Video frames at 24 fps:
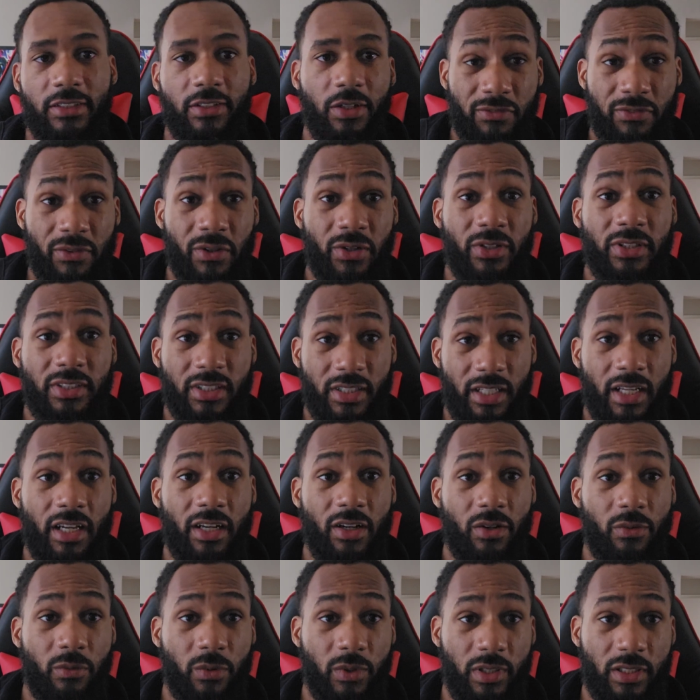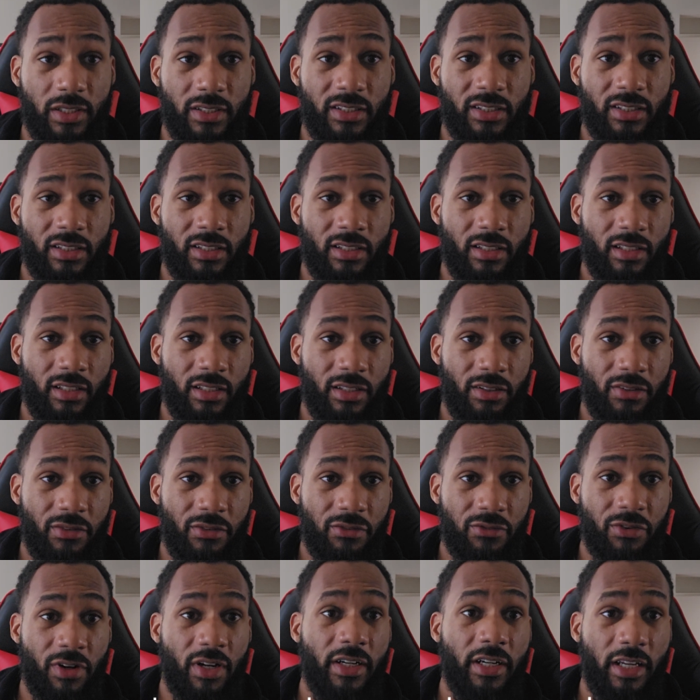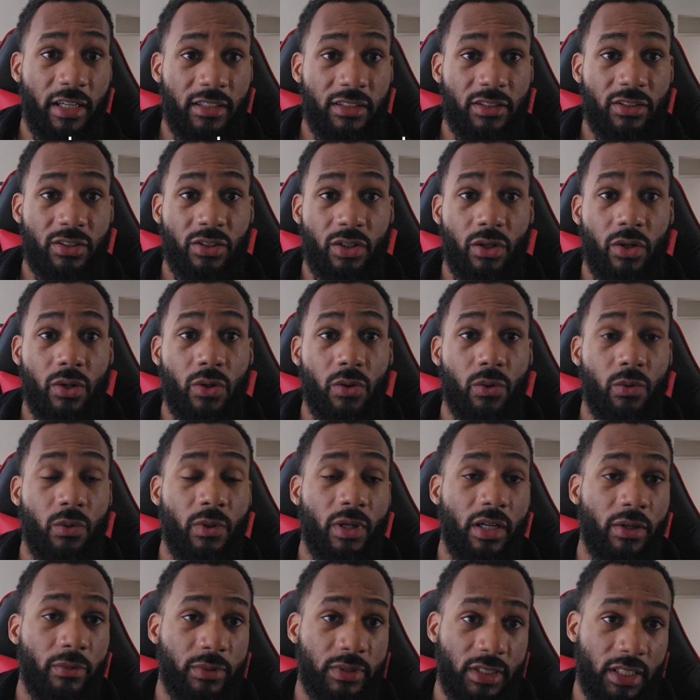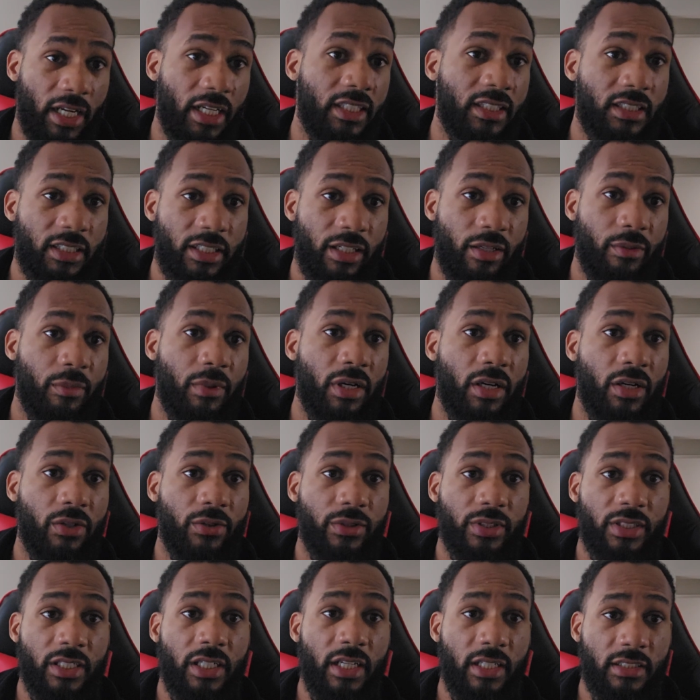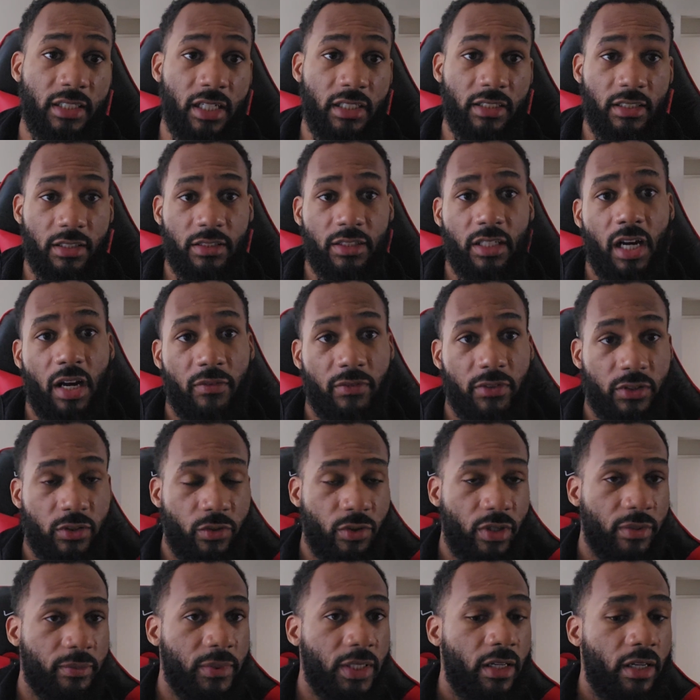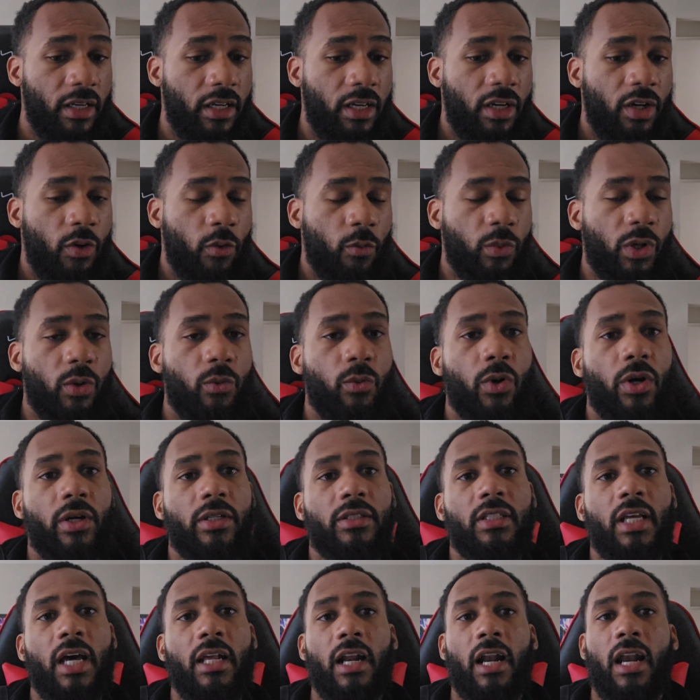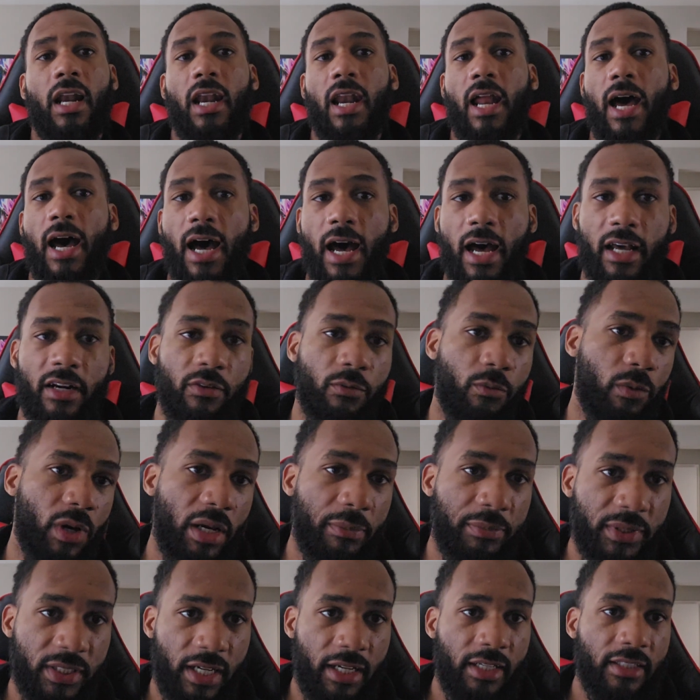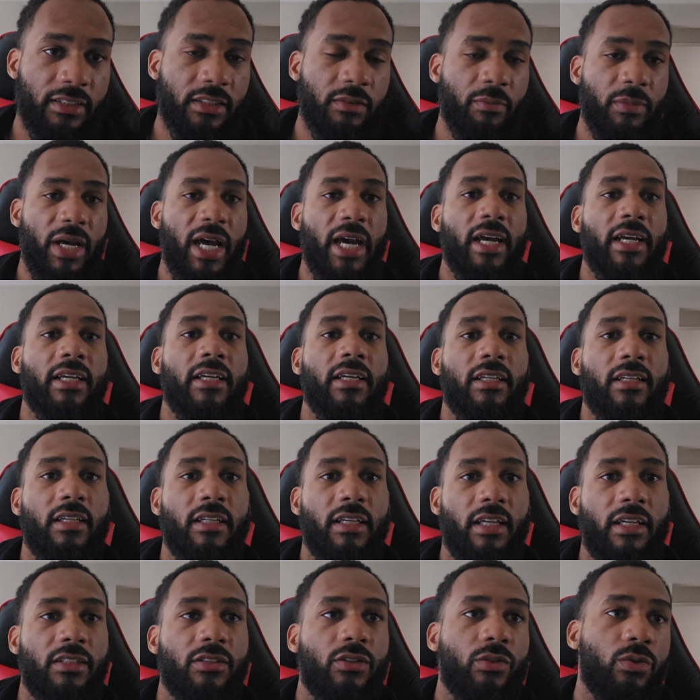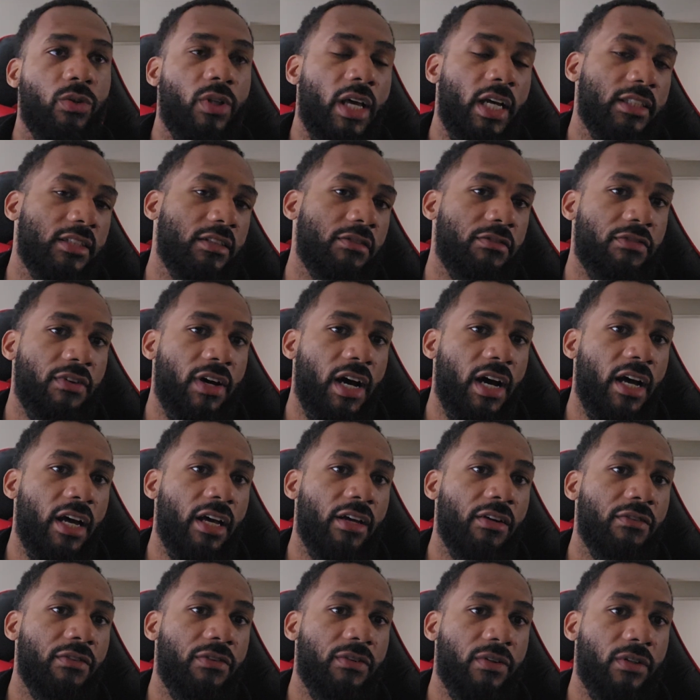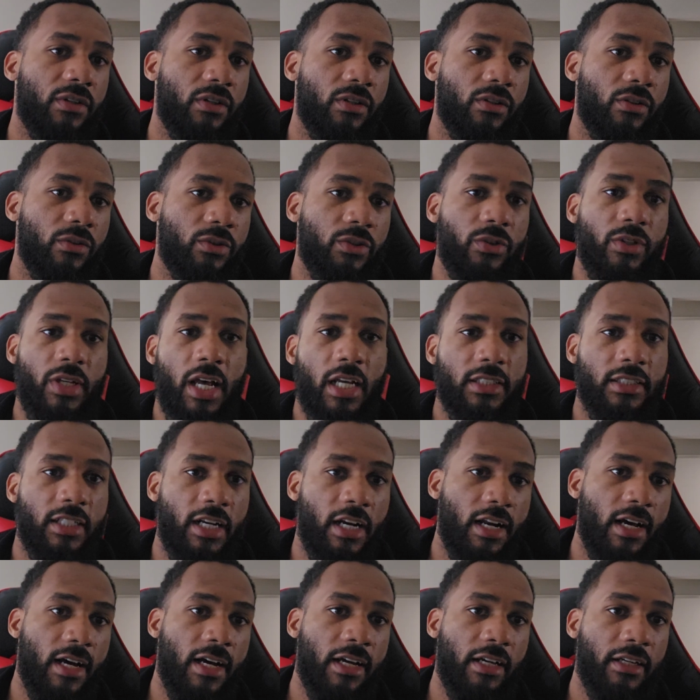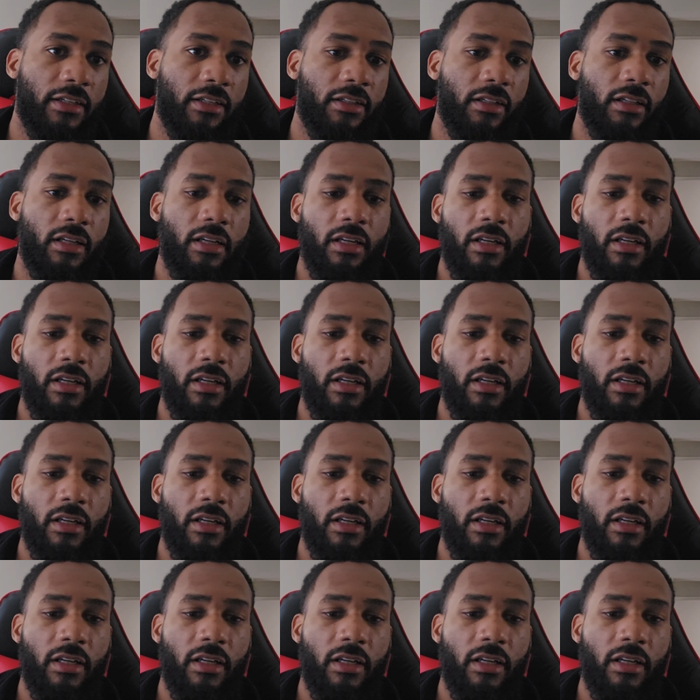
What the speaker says: The first thing was front end. So it was HTML, CSS, and JavaScript. We worked on a lot of websites back in 2005 through 2009.